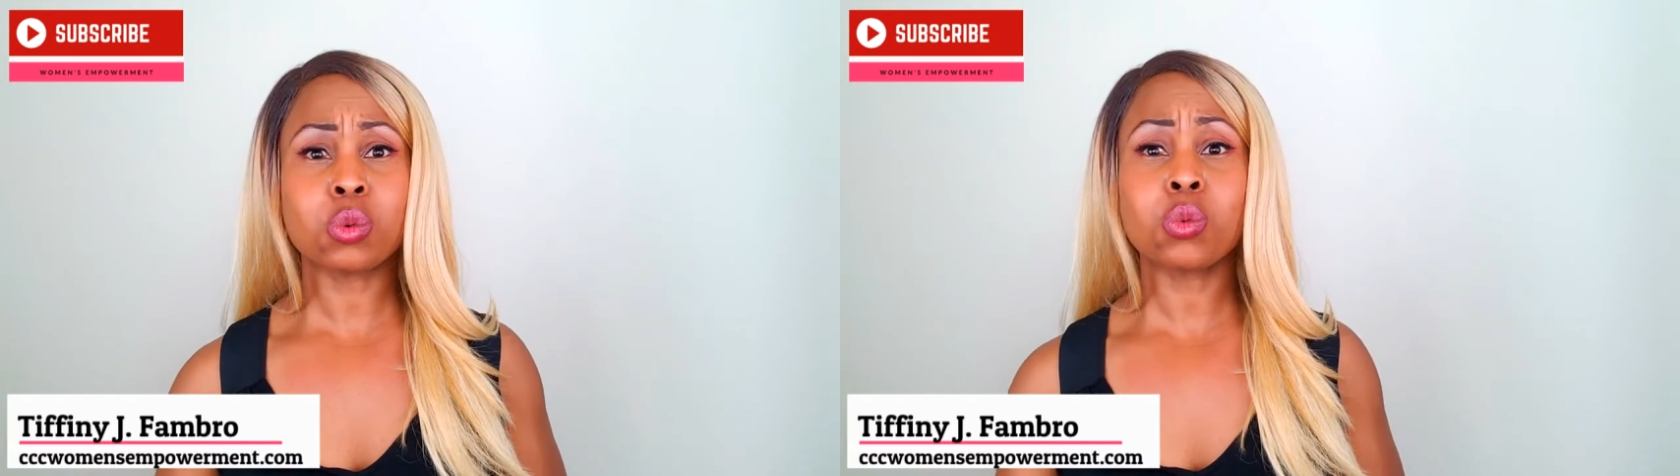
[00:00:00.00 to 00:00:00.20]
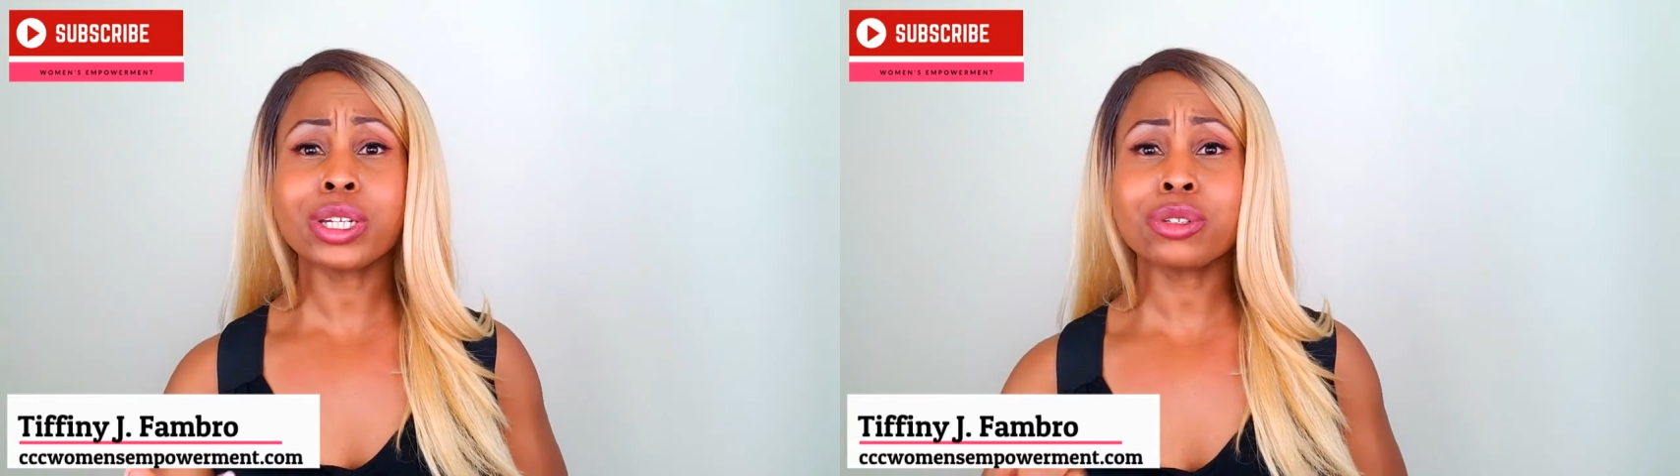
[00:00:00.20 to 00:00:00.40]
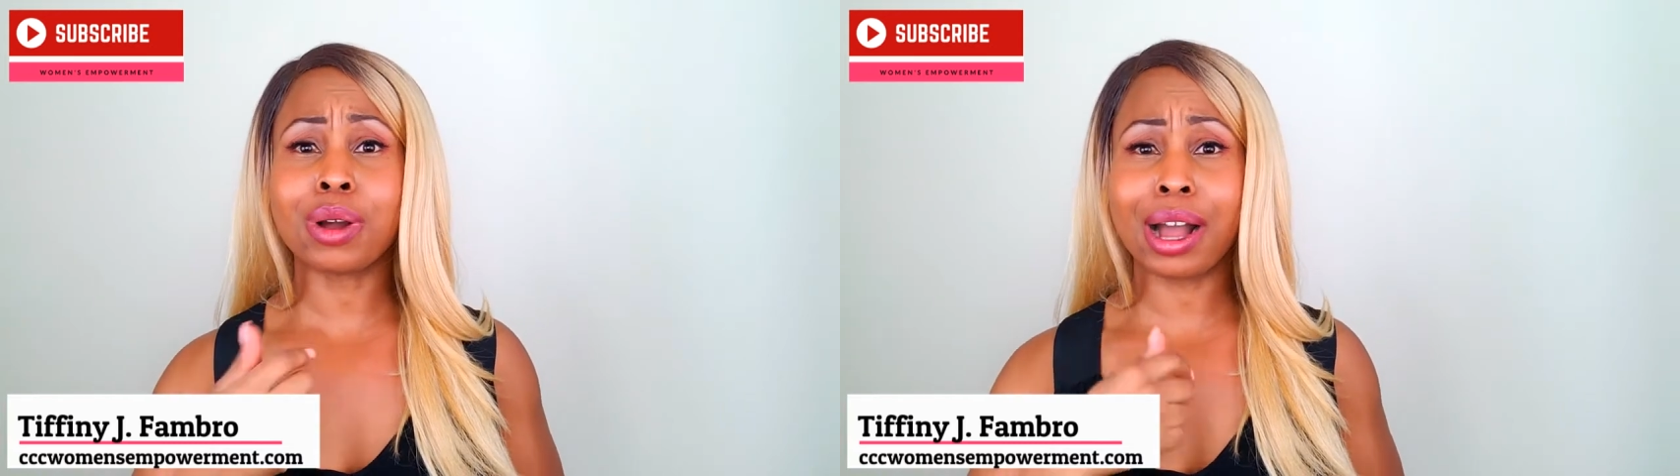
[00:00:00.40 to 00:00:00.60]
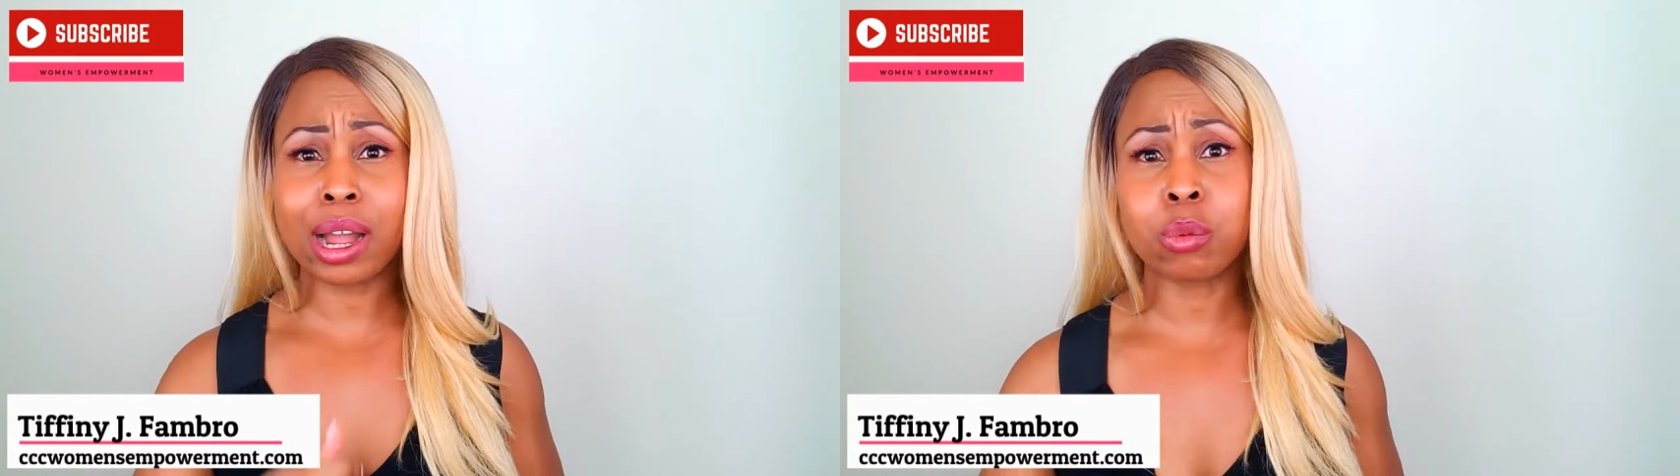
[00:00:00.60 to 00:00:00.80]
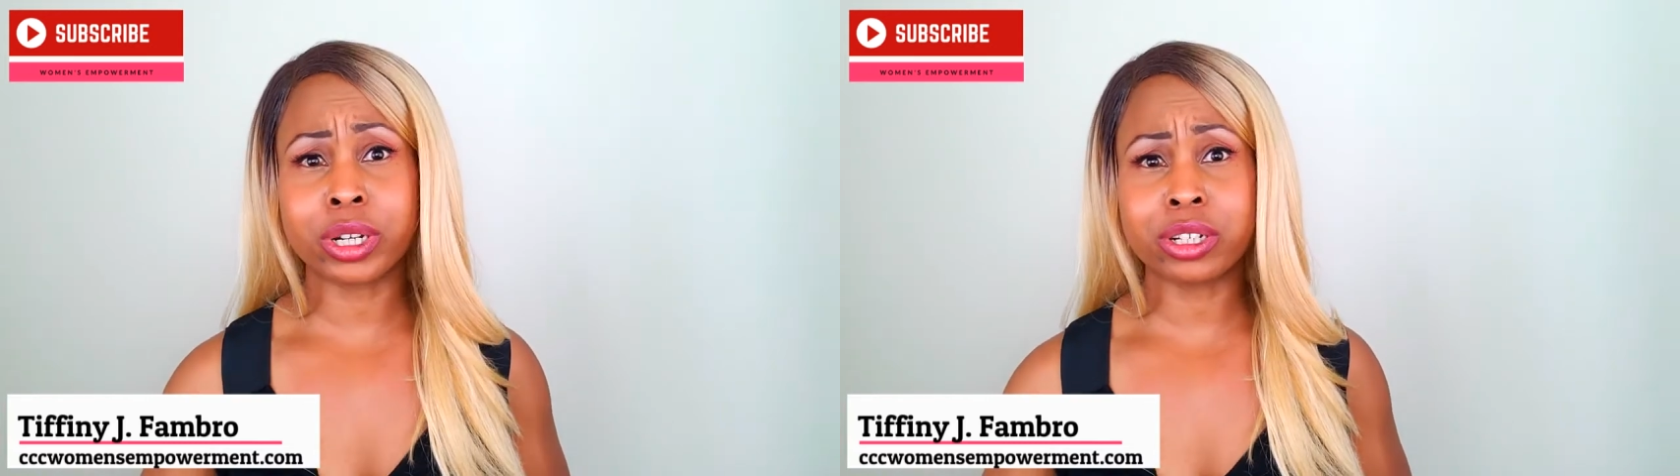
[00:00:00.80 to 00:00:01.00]
what do I
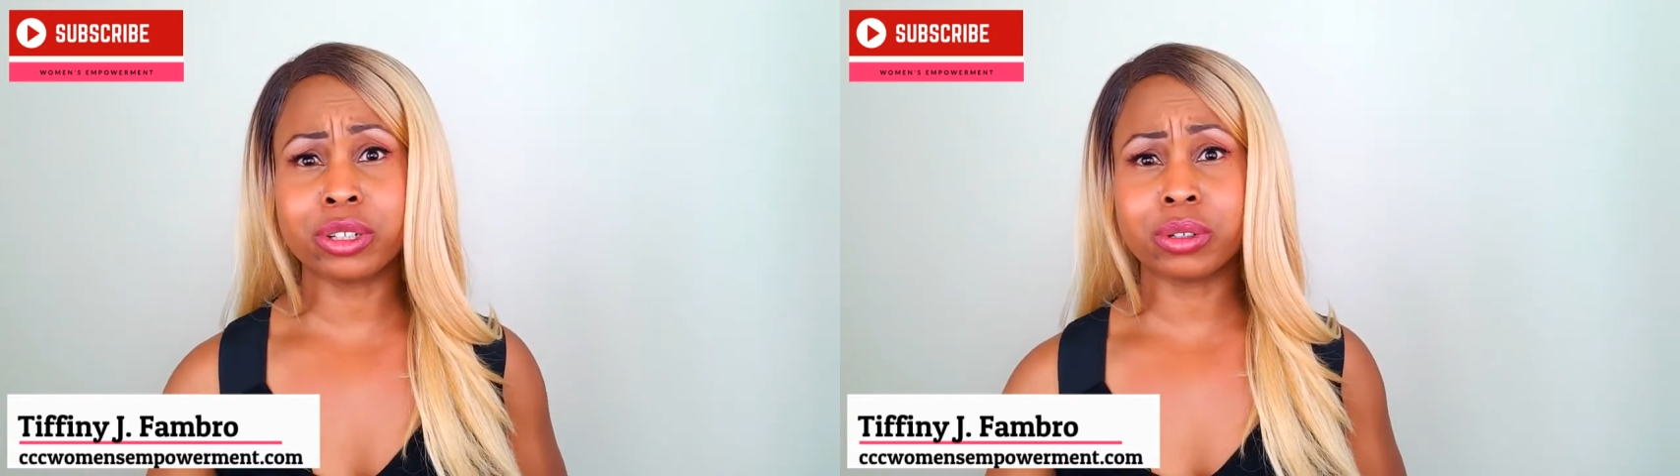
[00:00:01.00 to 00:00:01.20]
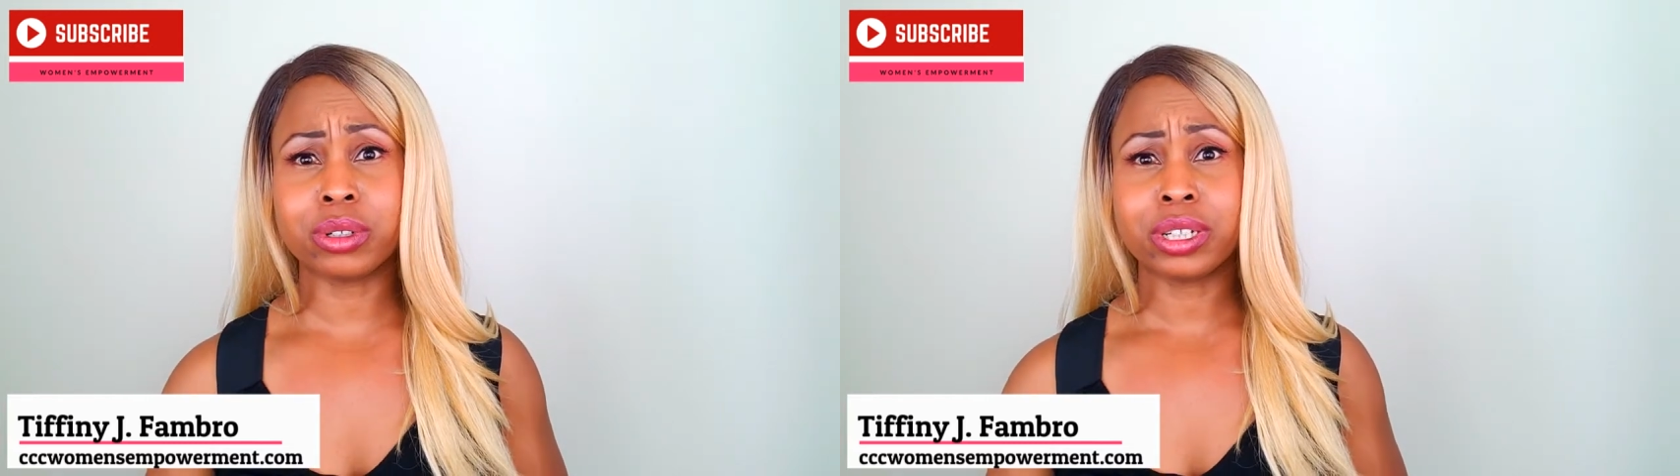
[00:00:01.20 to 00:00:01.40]
want to do?